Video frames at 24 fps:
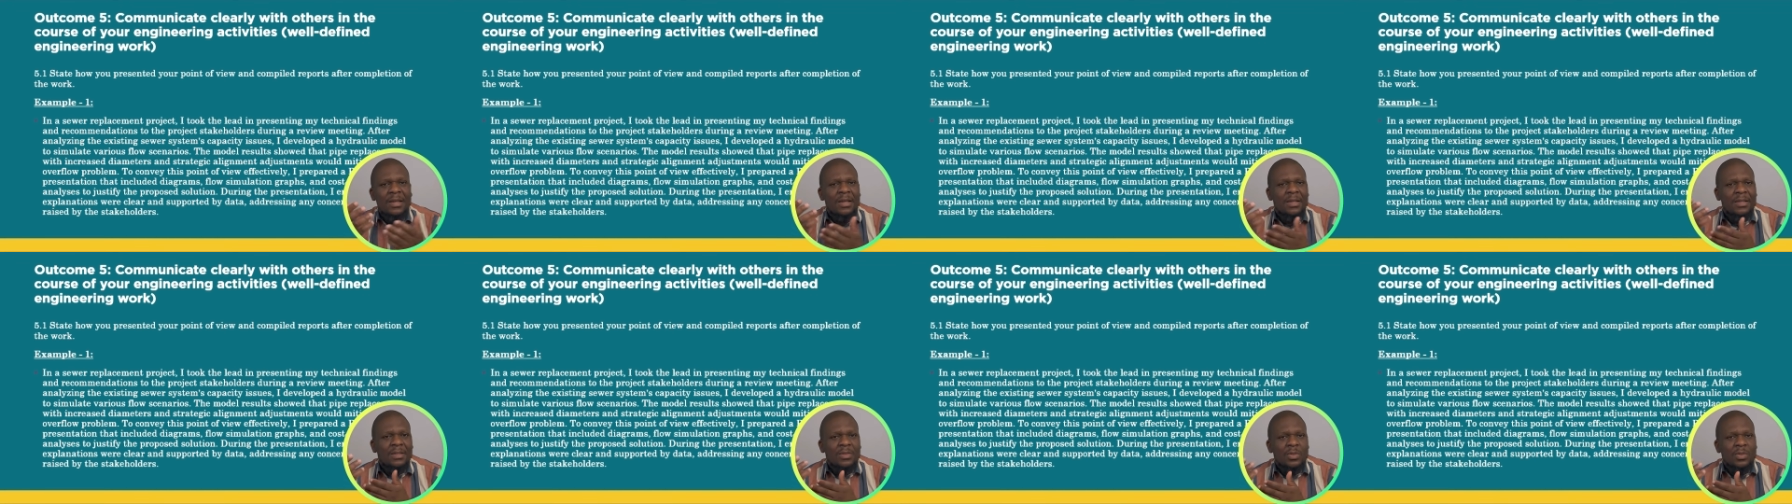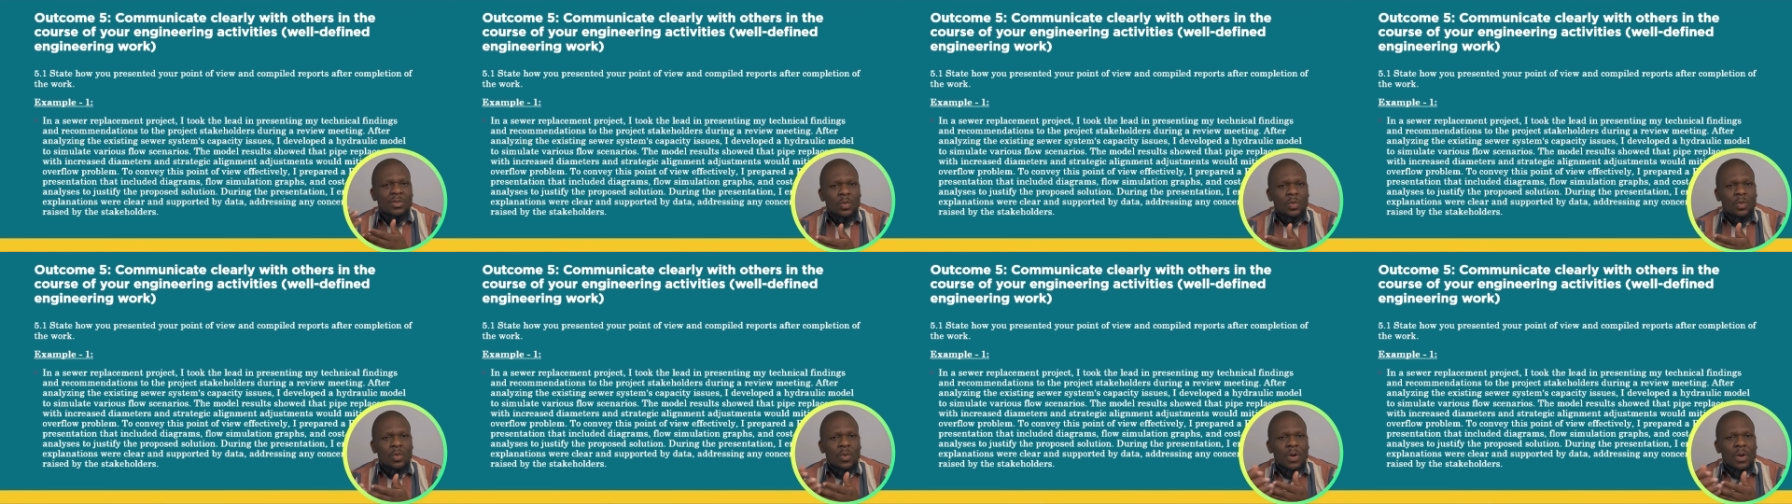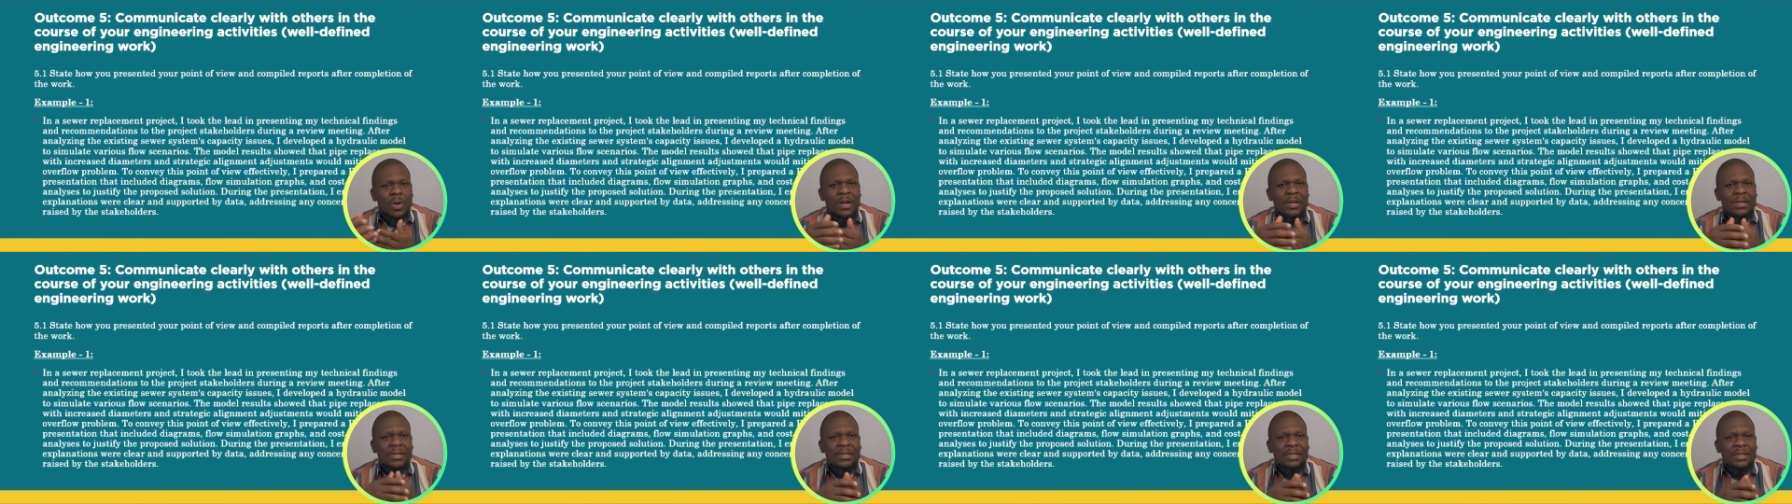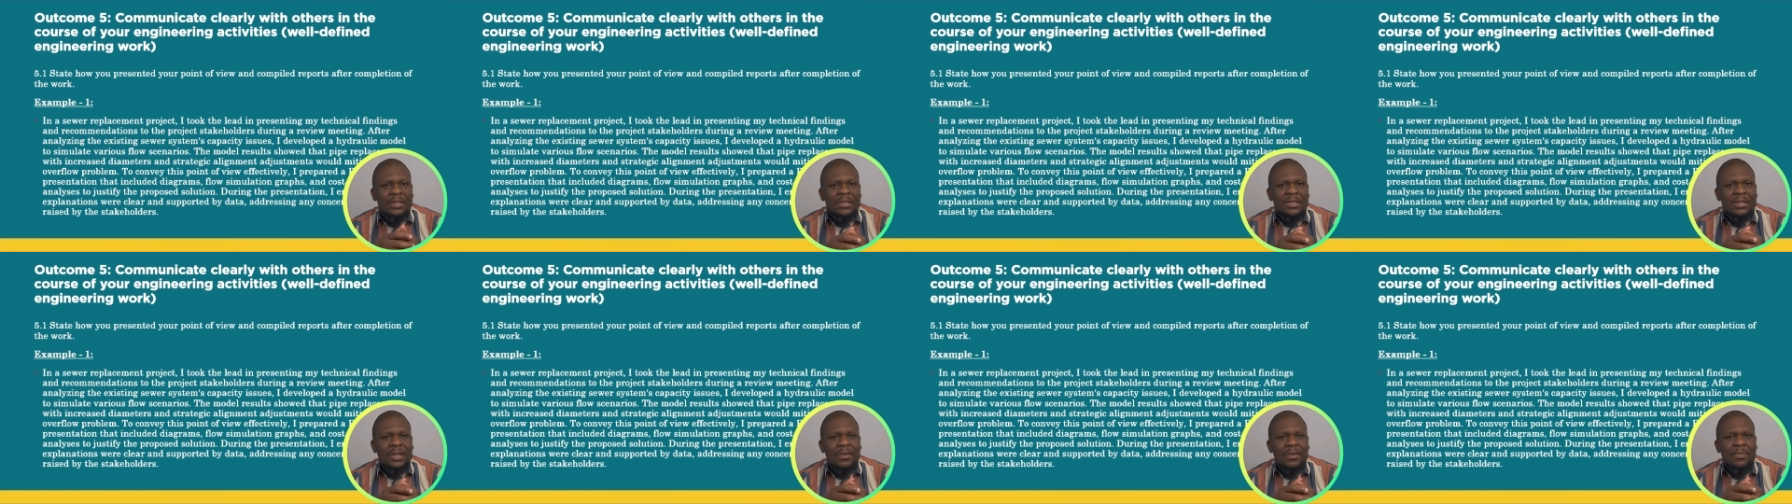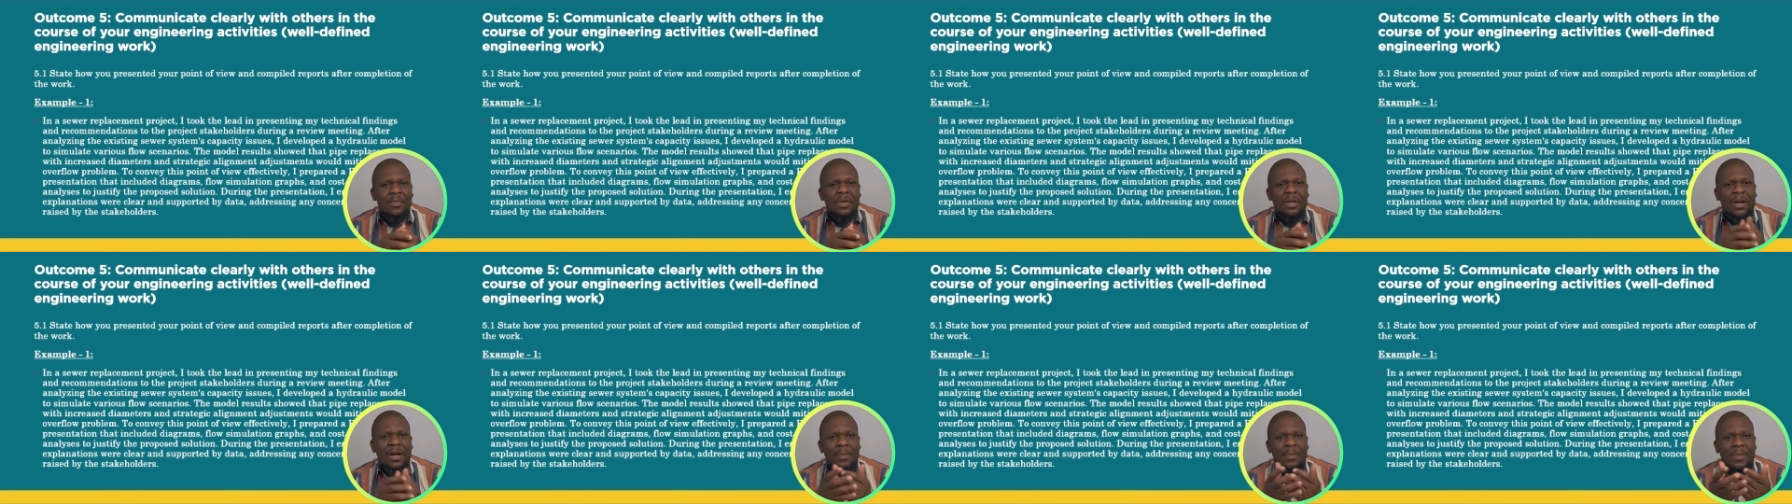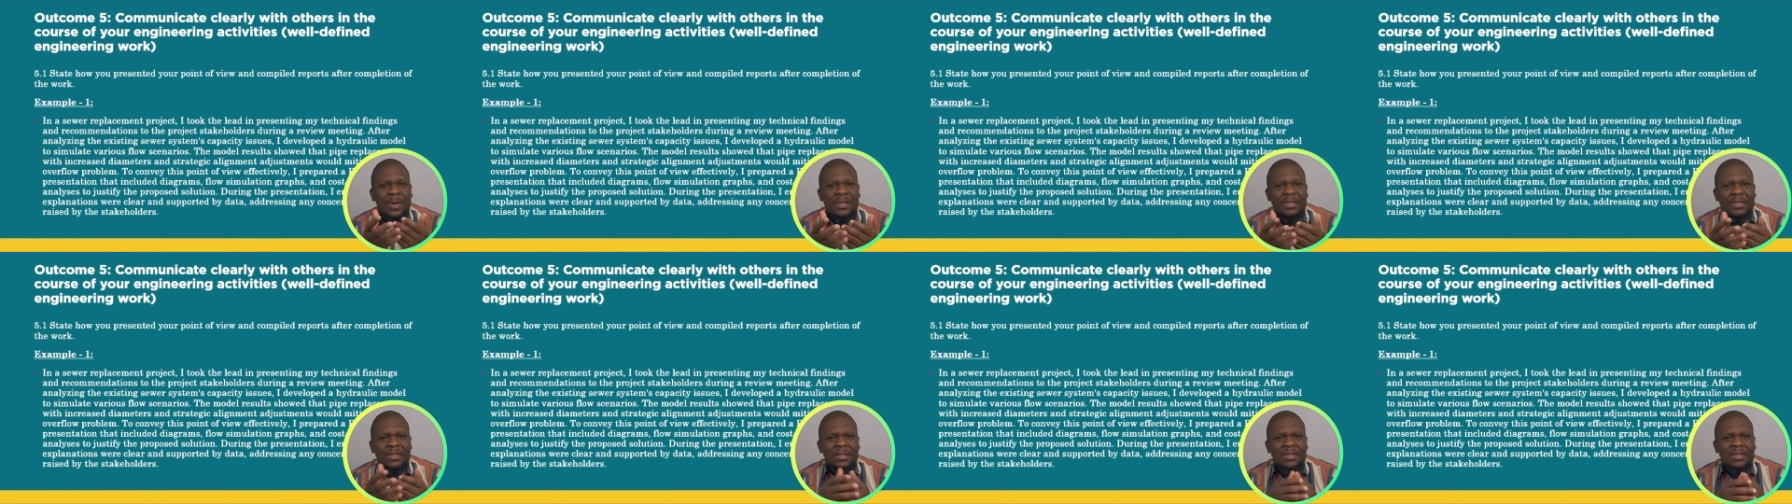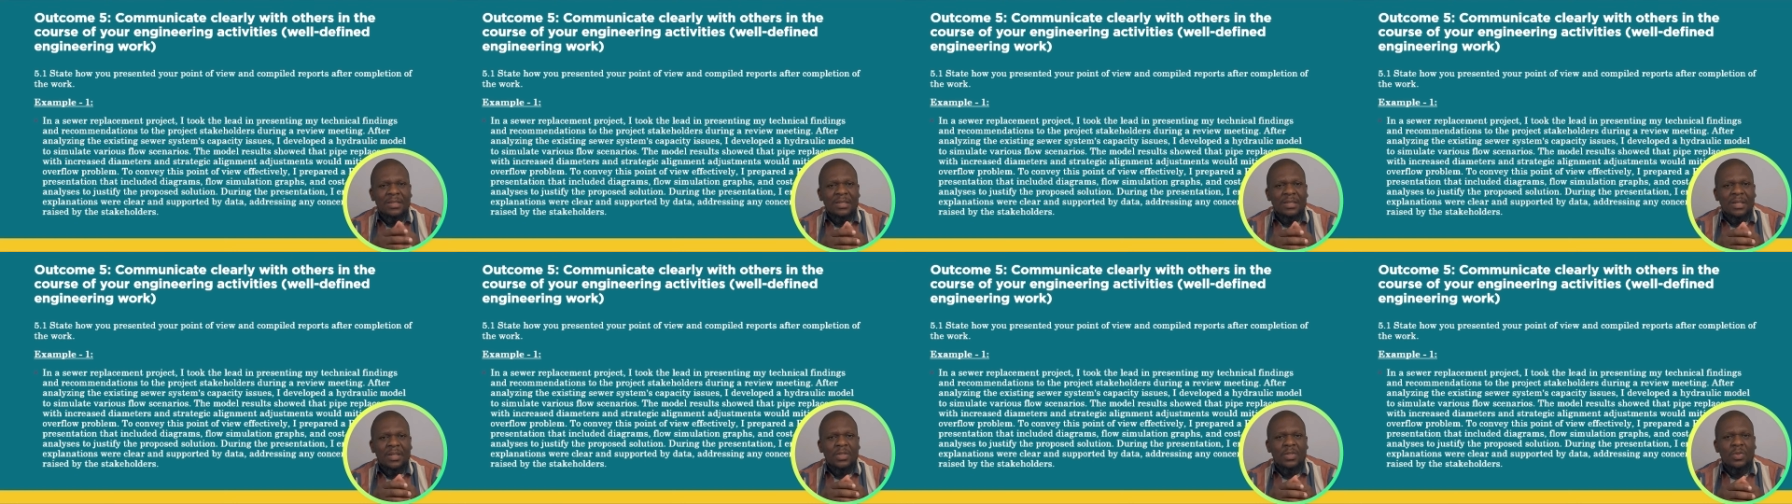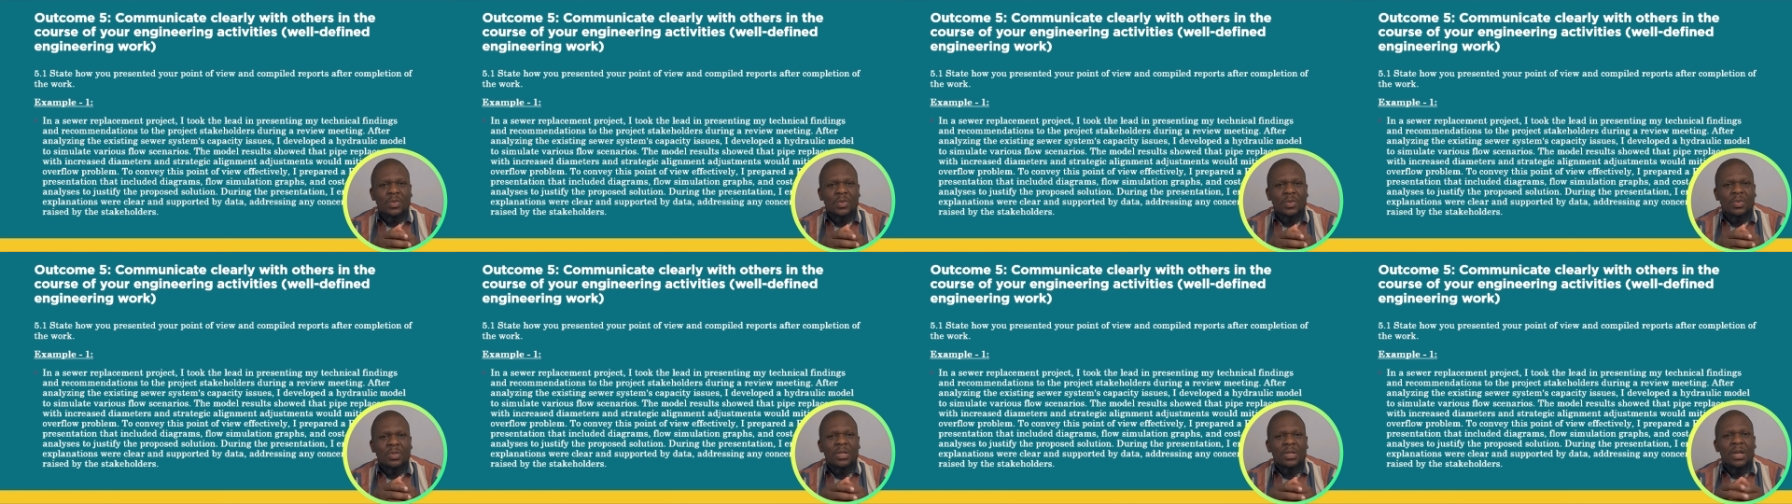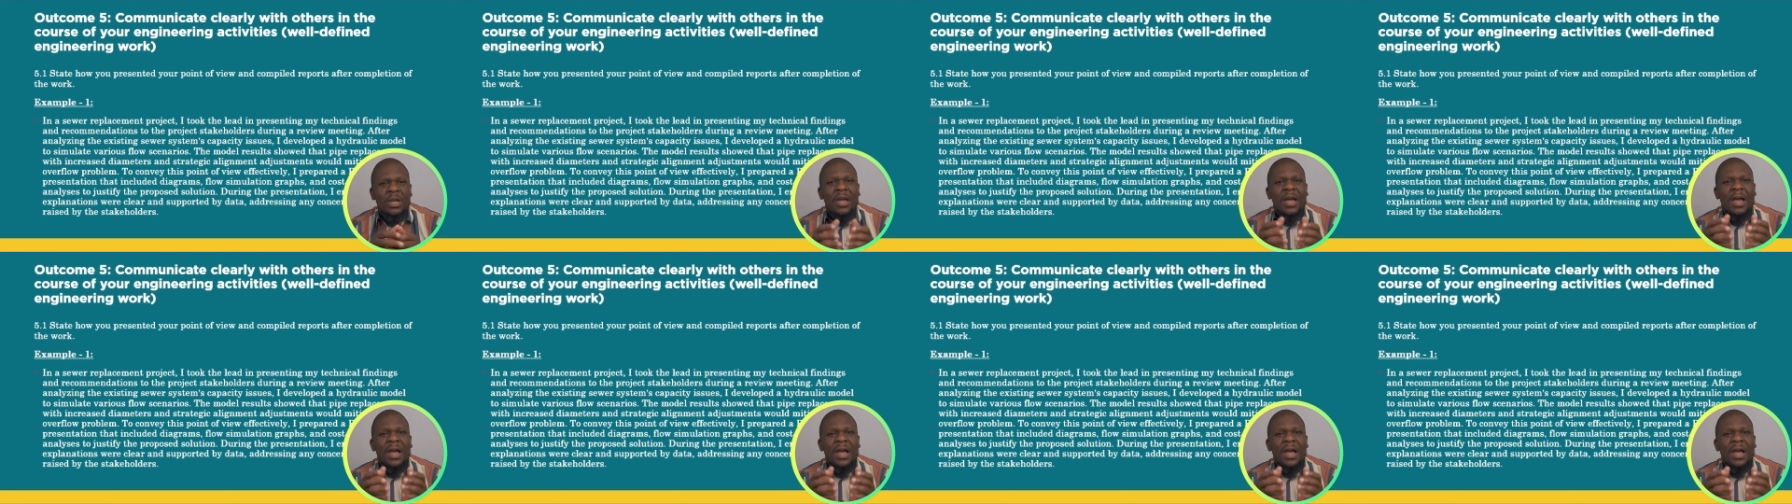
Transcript: sewer system capacity issues,